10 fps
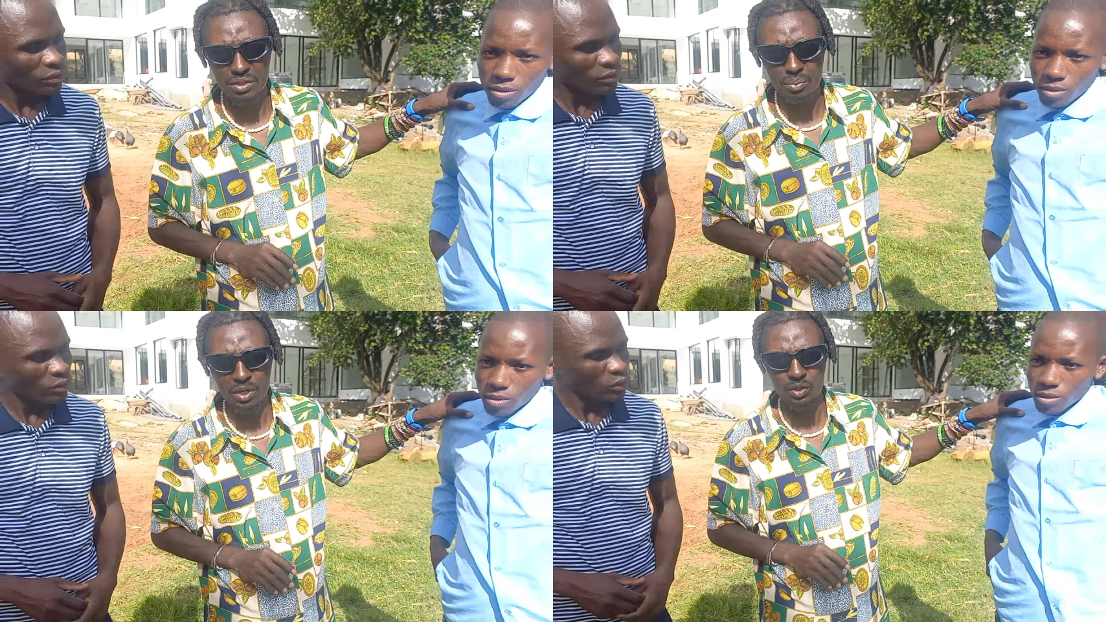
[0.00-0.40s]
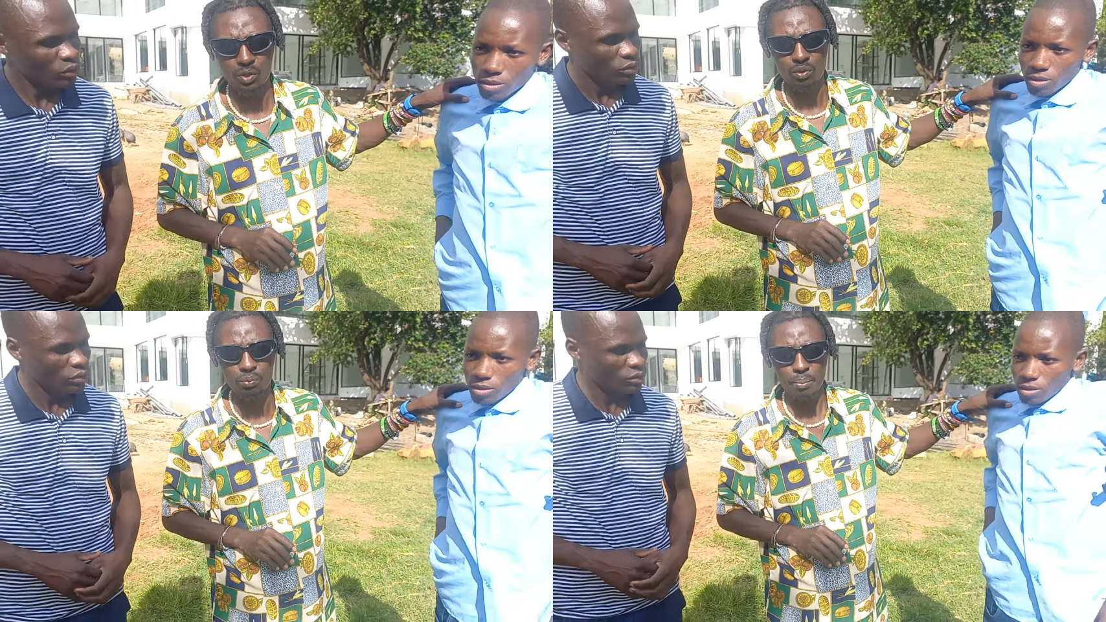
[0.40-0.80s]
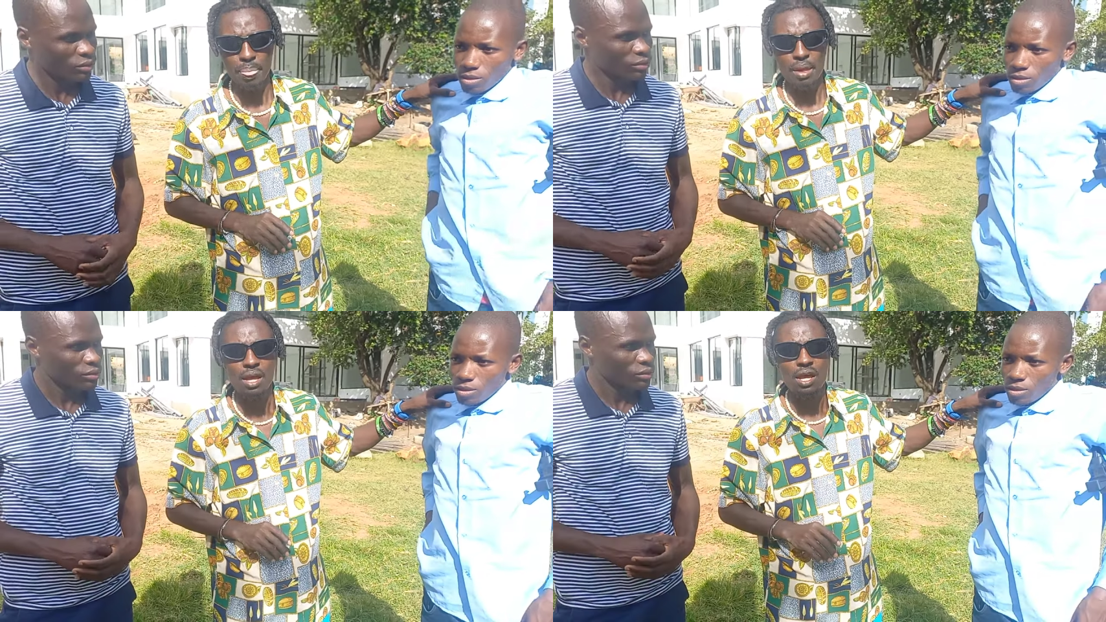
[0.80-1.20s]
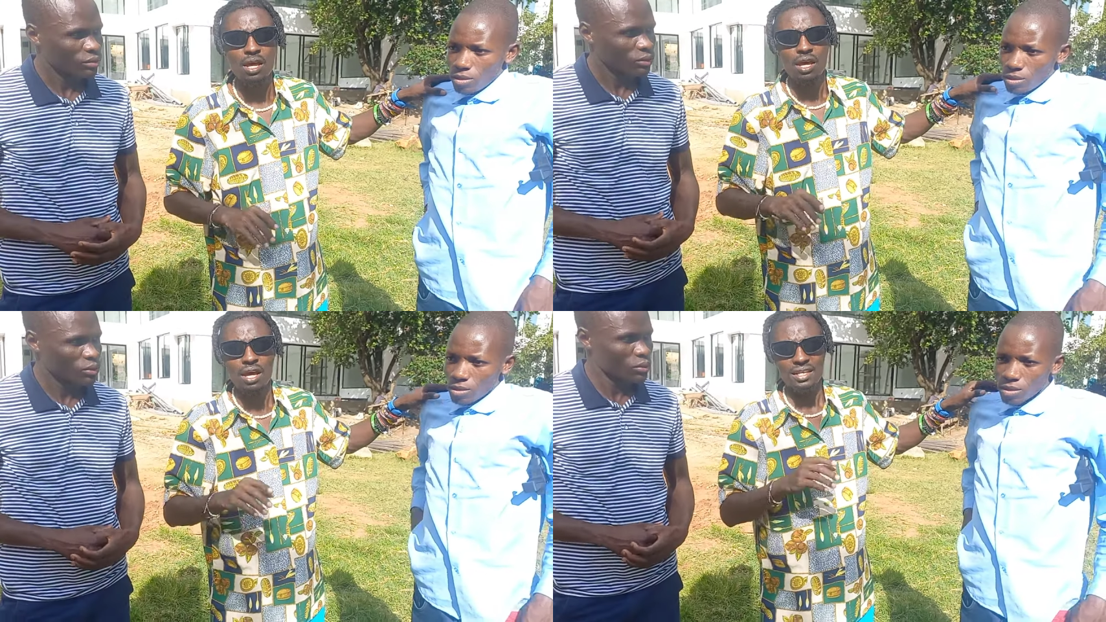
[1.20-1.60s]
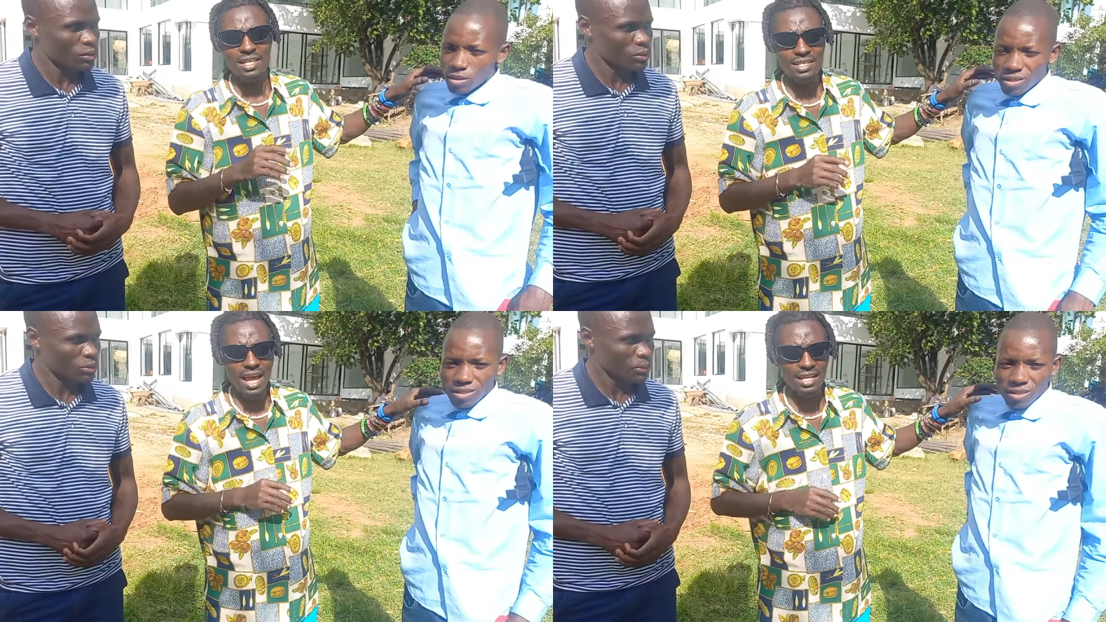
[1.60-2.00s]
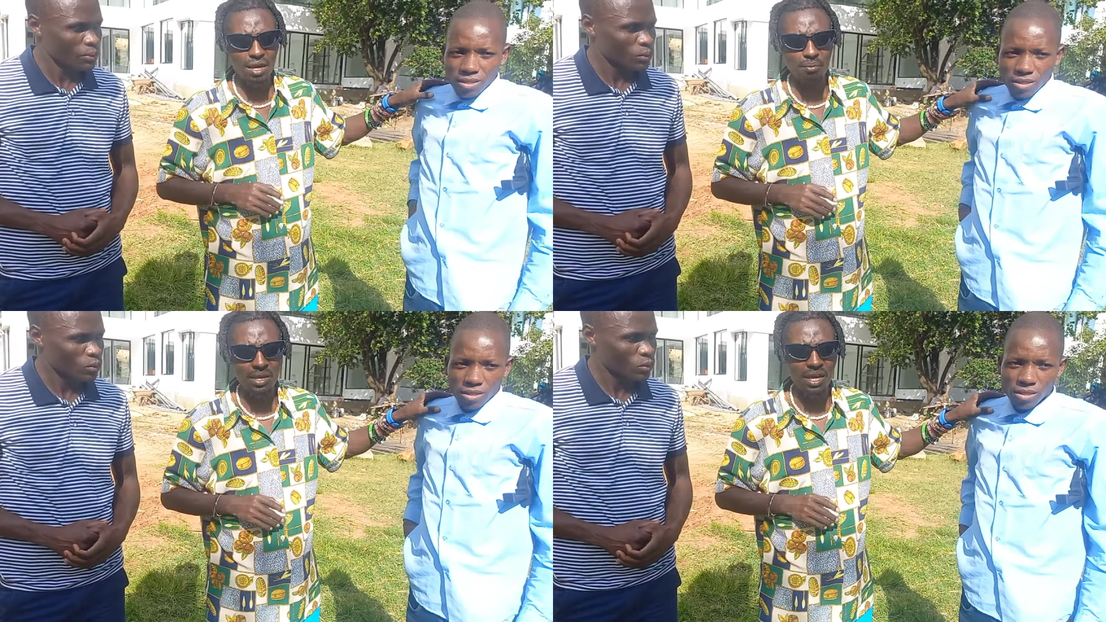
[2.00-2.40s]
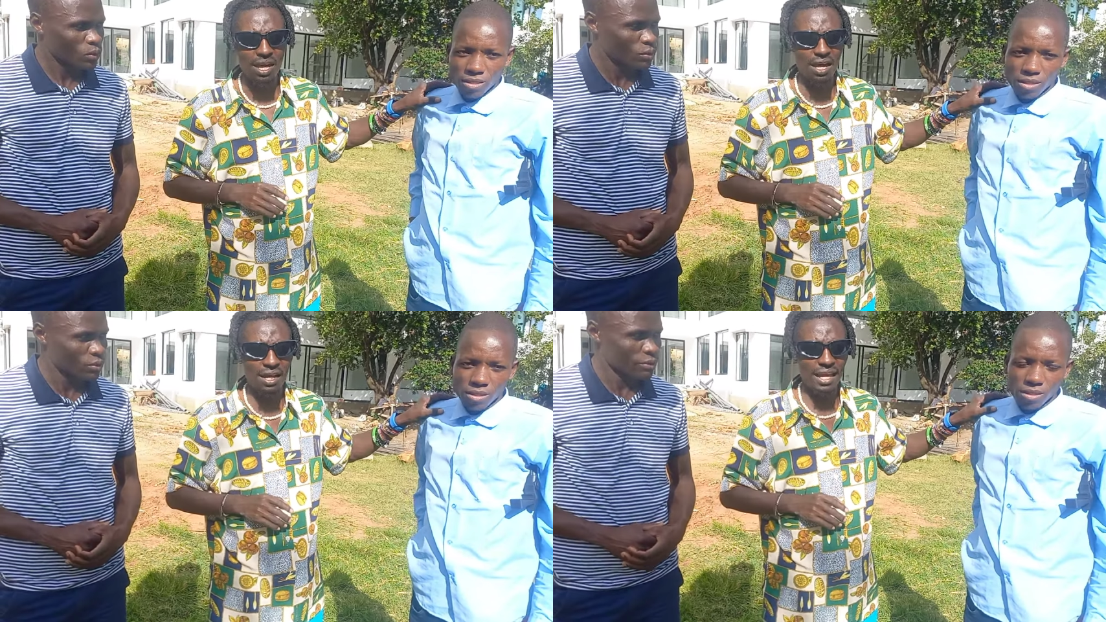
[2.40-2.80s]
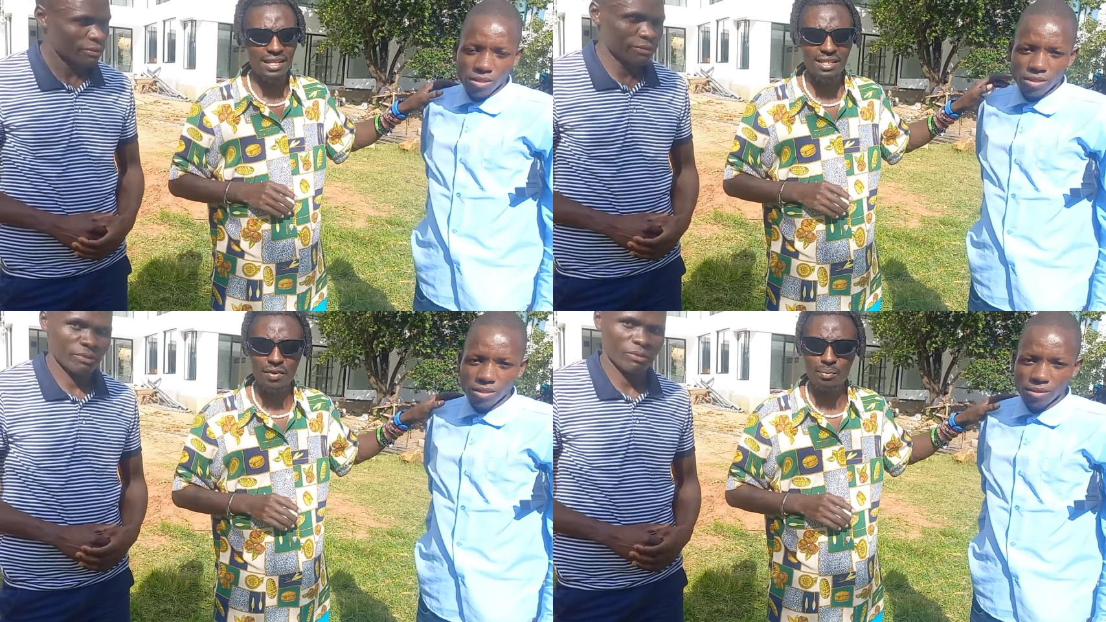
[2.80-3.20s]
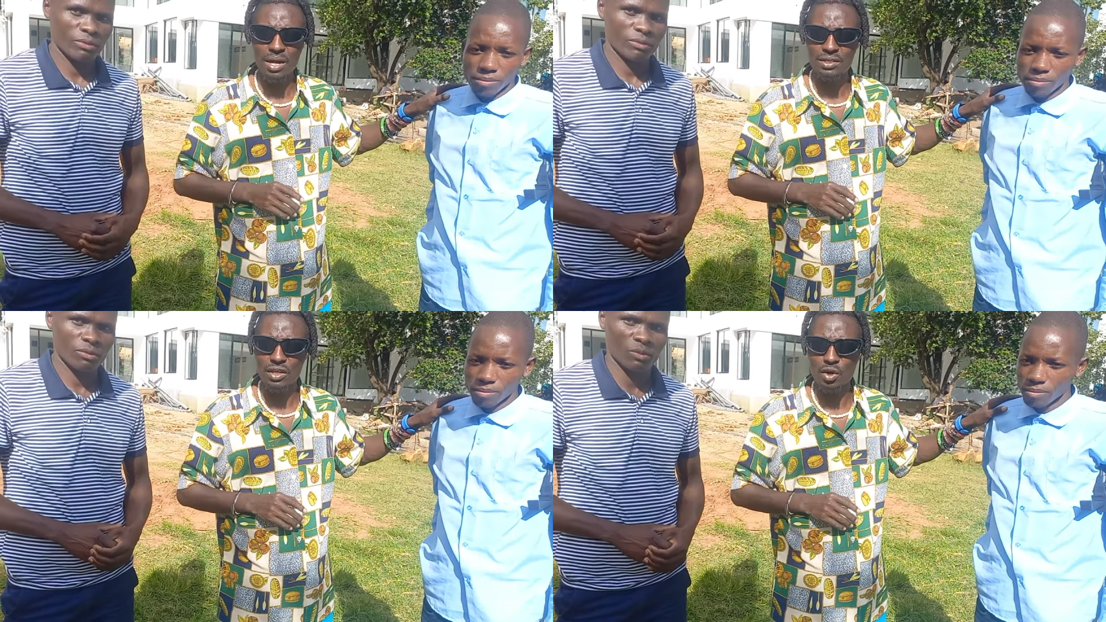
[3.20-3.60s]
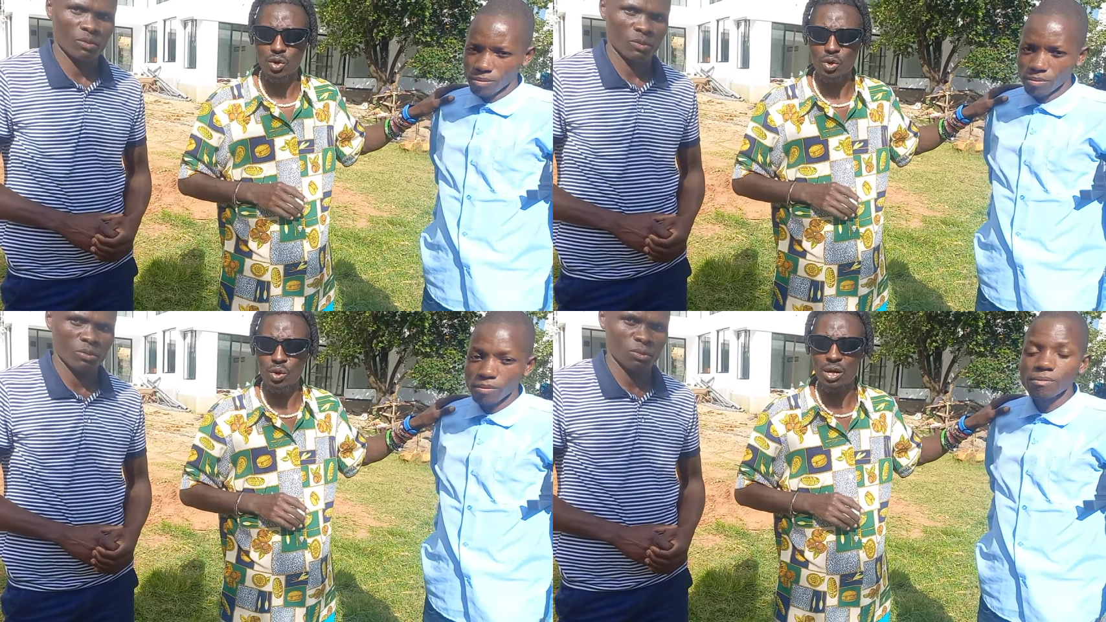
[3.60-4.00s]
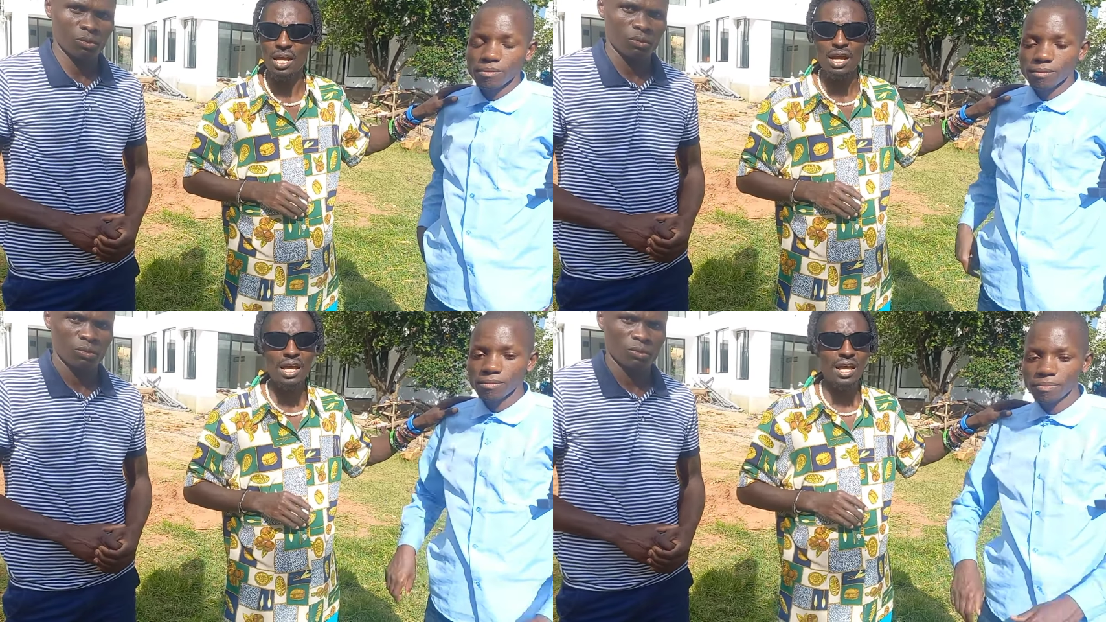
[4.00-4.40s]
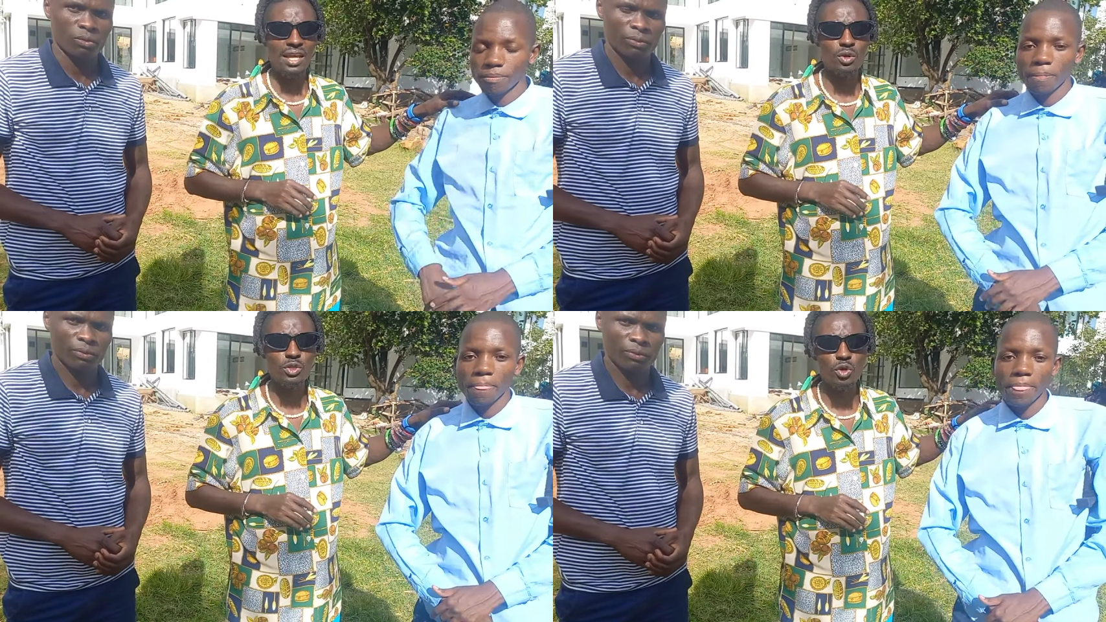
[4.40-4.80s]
Speaker 1: special. Uh, this guy came here like seven months ago. He was